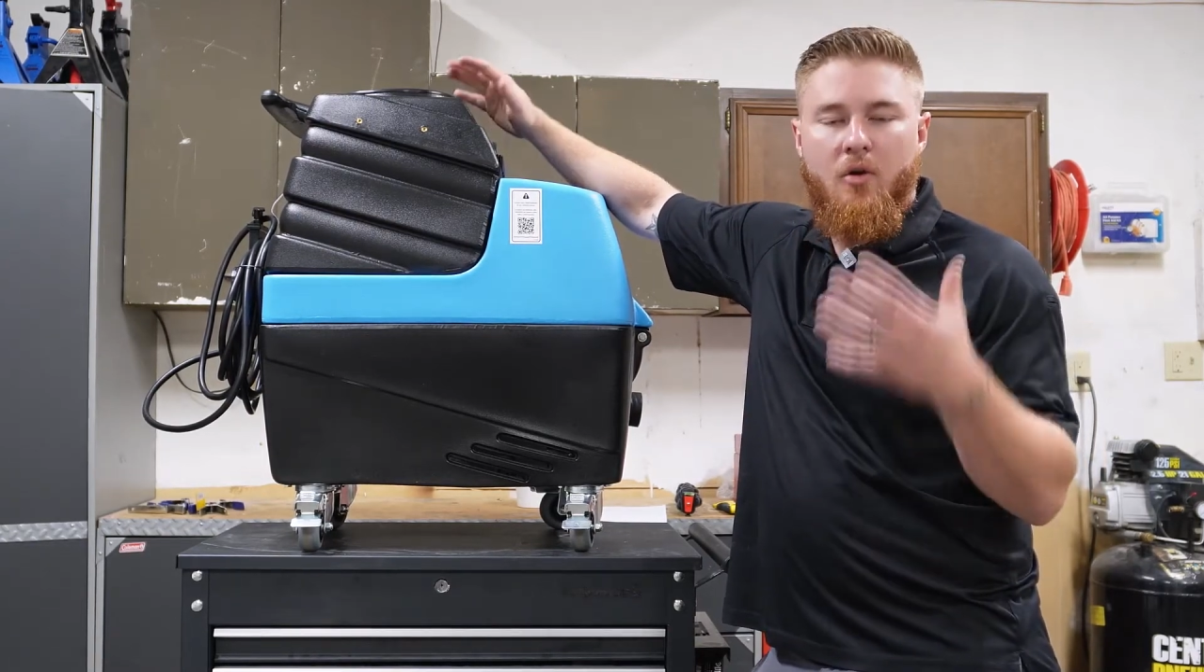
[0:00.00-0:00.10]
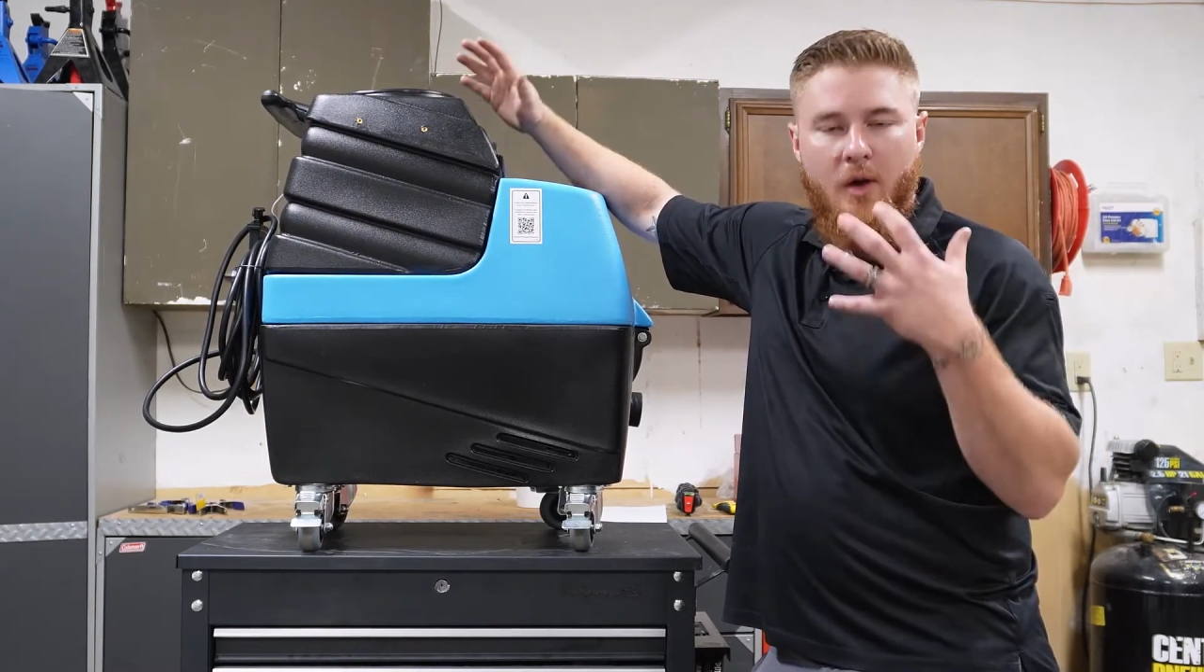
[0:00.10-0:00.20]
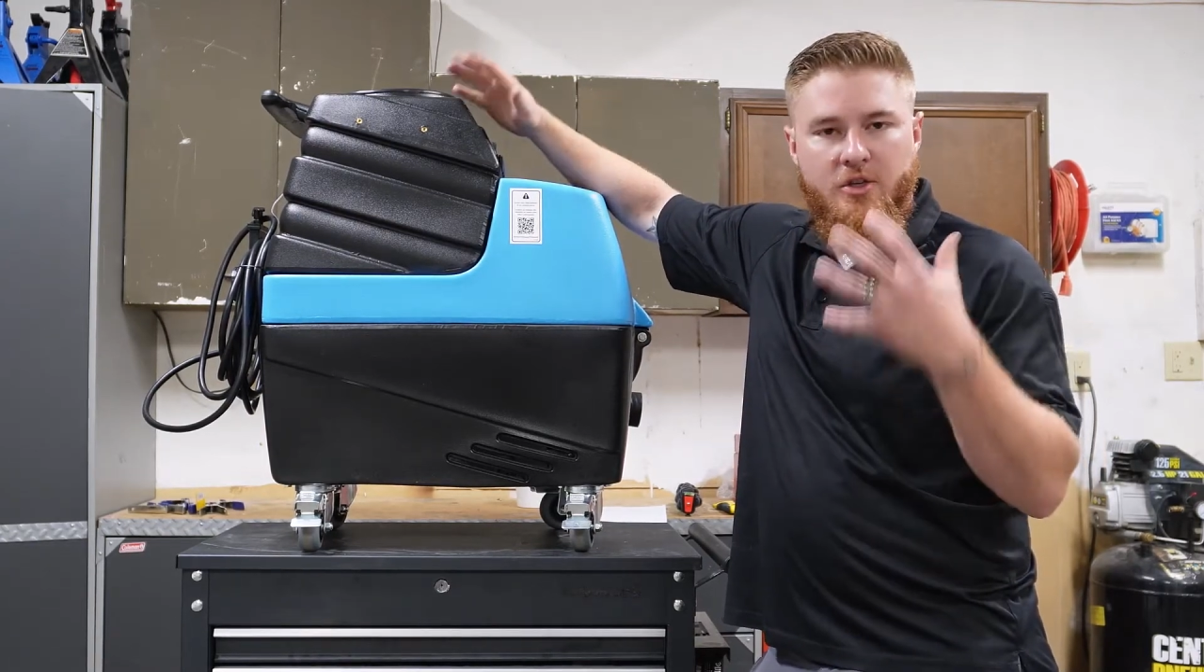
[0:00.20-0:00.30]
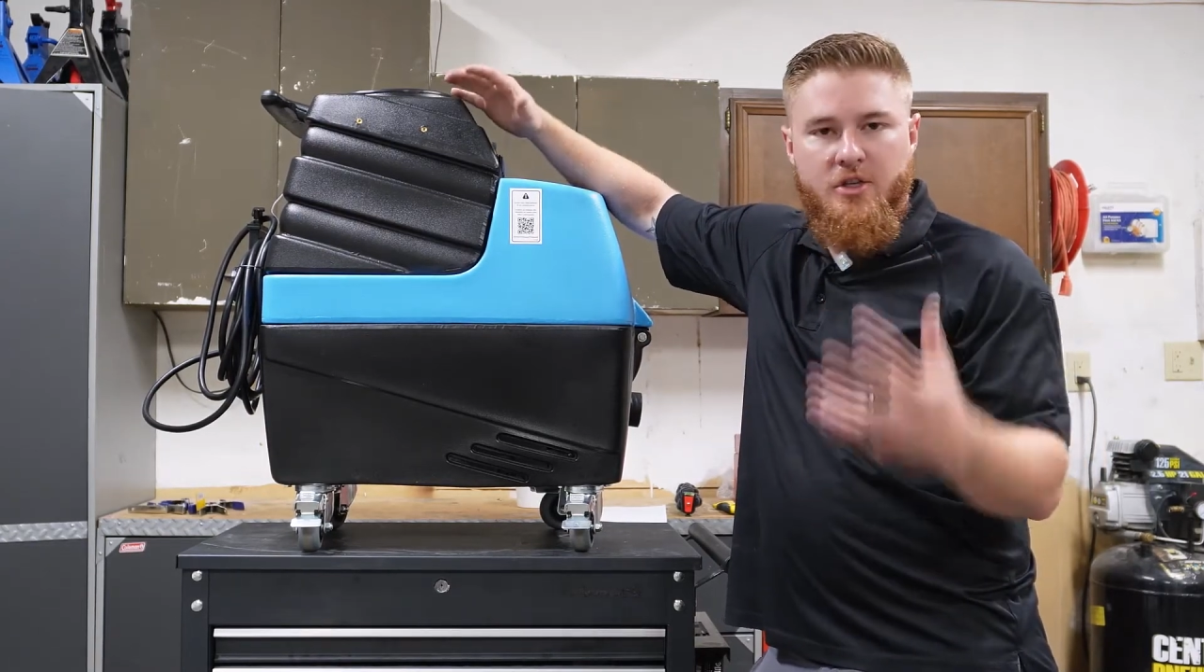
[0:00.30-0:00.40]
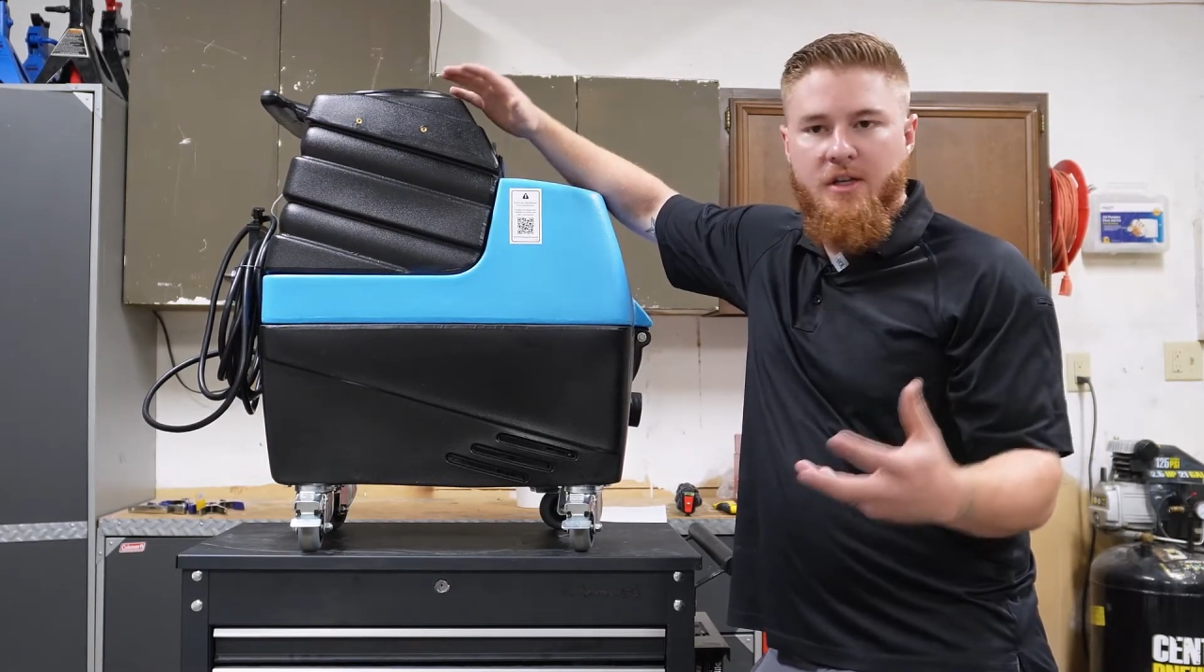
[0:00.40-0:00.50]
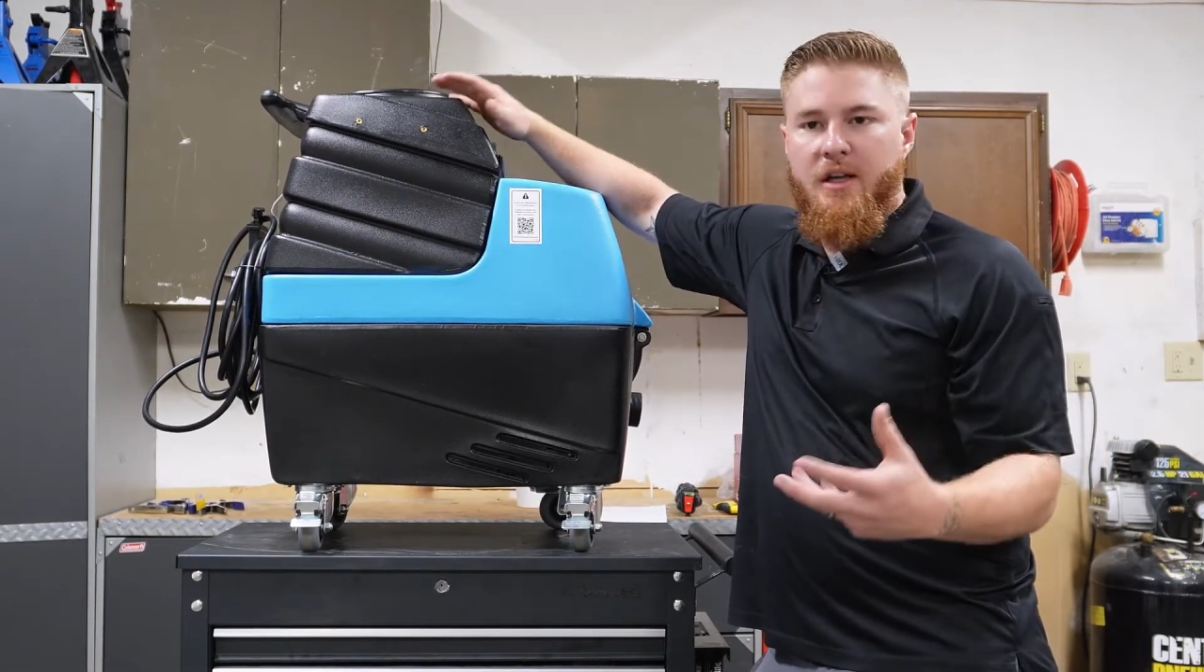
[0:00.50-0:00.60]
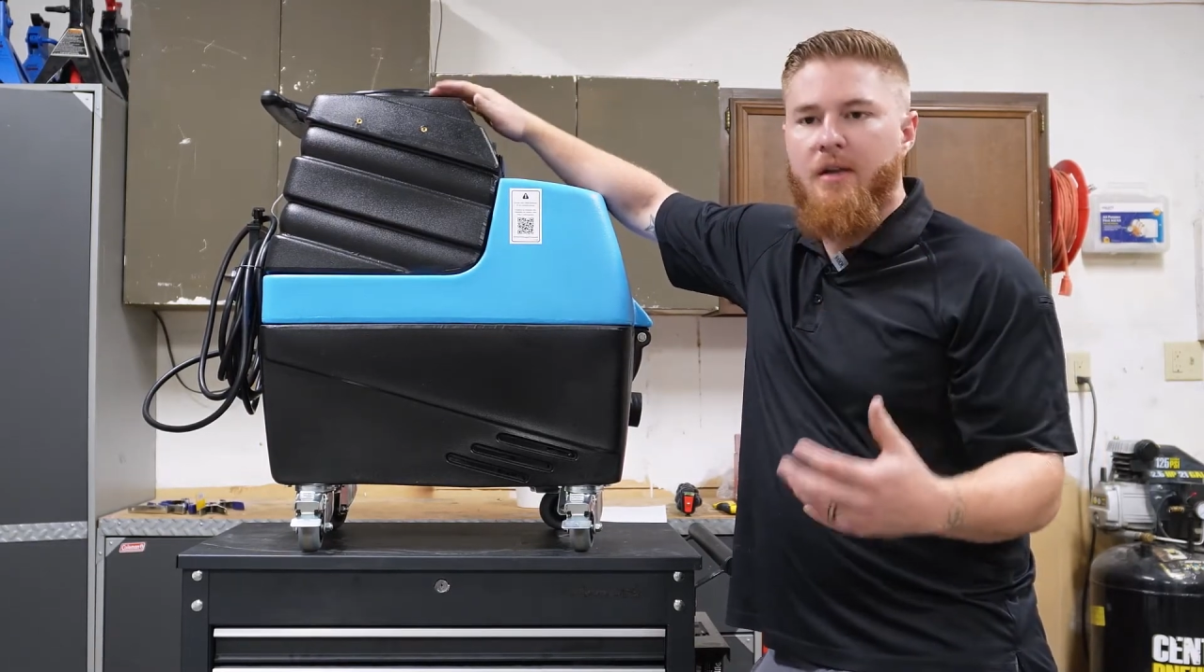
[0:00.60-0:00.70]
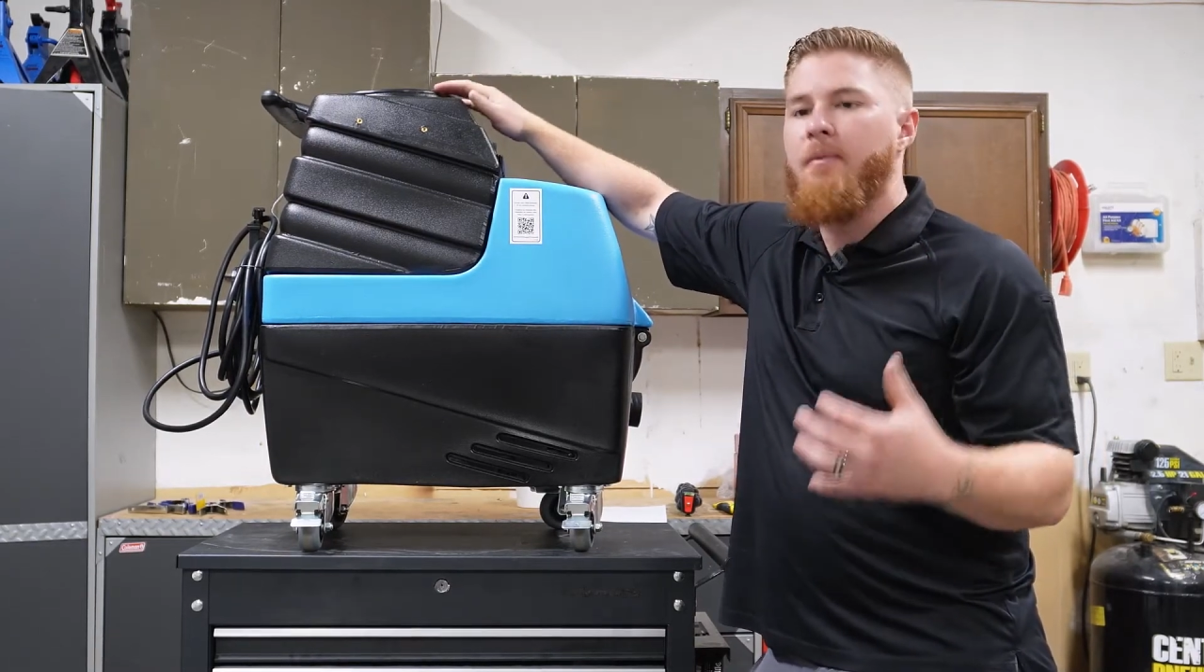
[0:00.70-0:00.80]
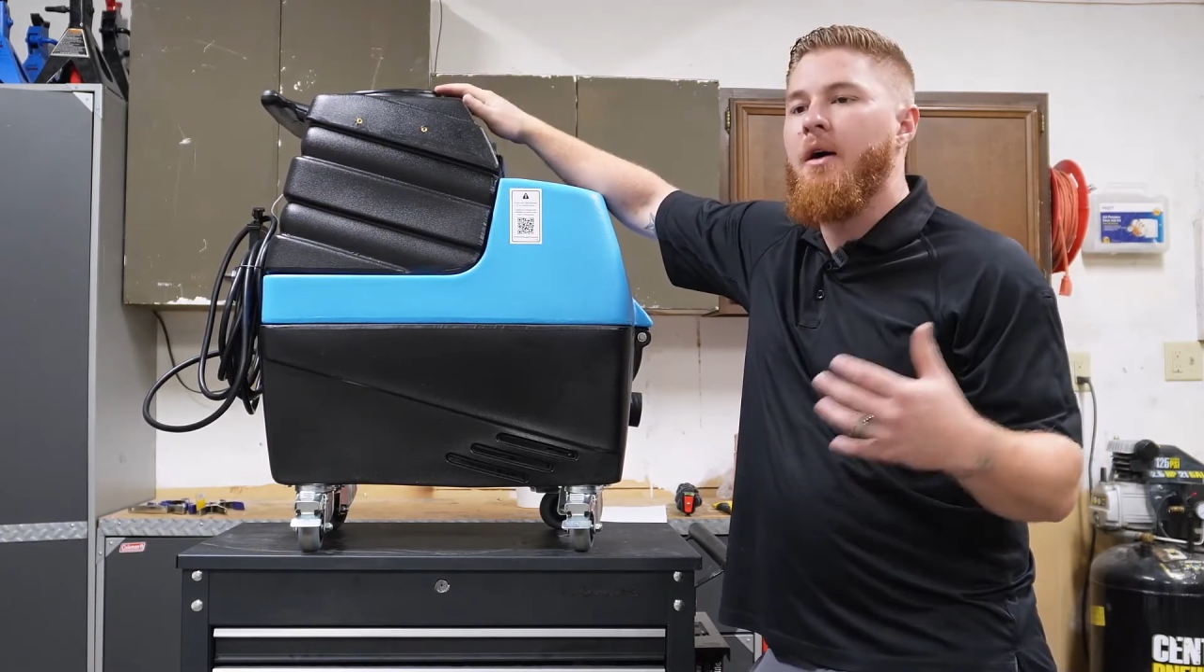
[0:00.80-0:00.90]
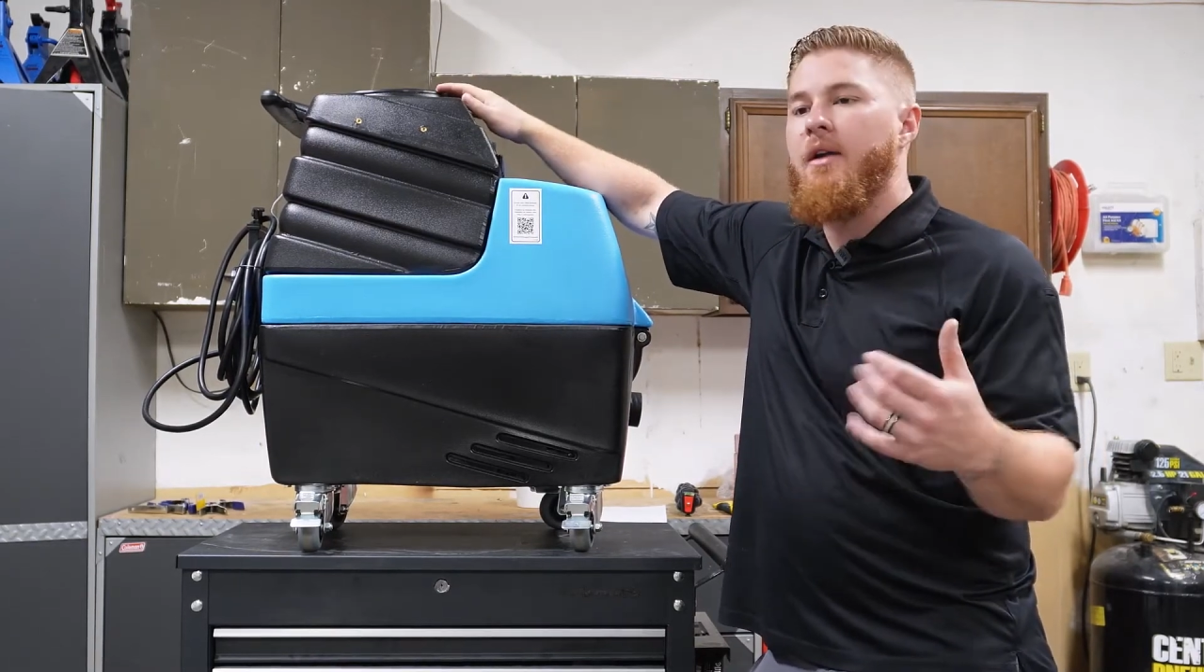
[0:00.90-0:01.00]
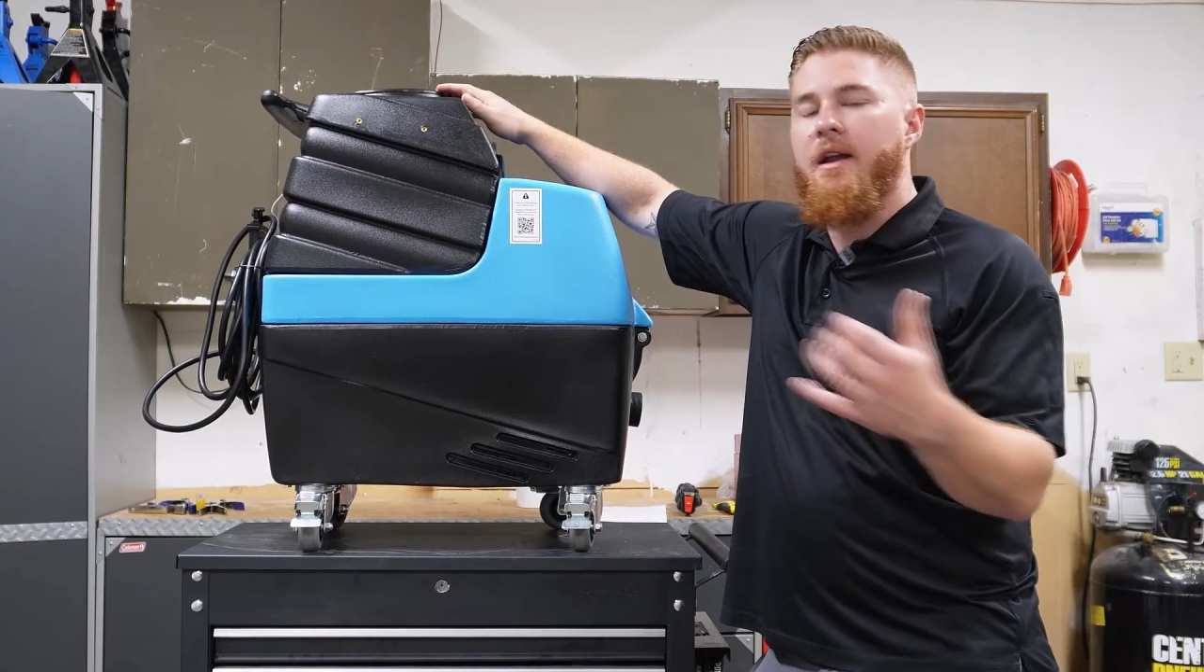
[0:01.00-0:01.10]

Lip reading: questioning about